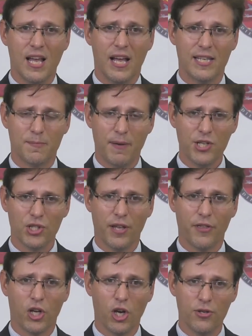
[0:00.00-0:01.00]
especially
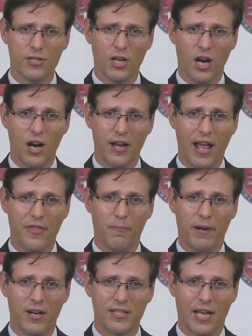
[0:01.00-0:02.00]
the Coast Guard and the
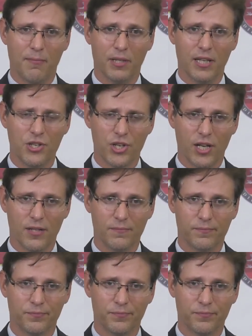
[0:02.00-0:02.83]
Maritime Militia.